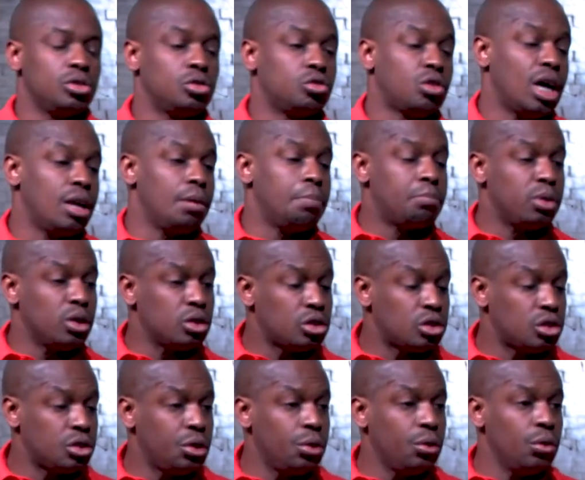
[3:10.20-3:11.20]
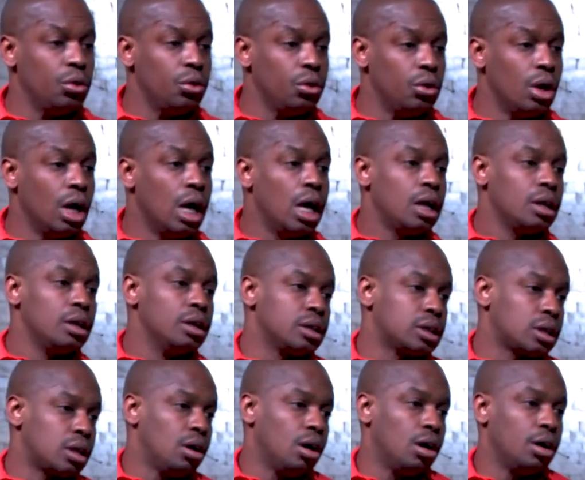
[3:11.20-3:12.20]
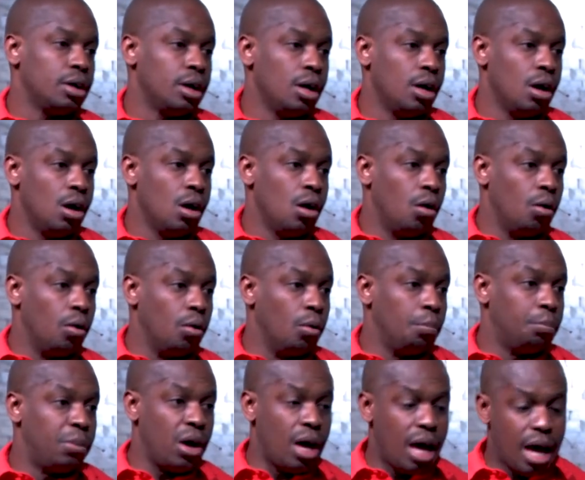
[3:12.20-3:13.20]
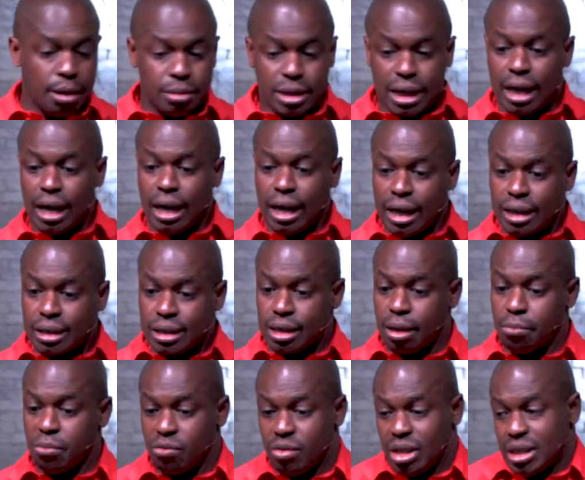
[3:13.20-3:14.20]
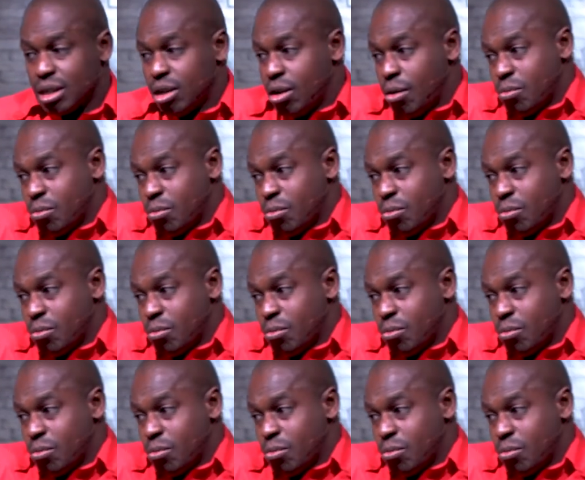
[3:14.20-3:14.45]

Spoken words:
try to pursue this God? Or perhaps they lead some of us not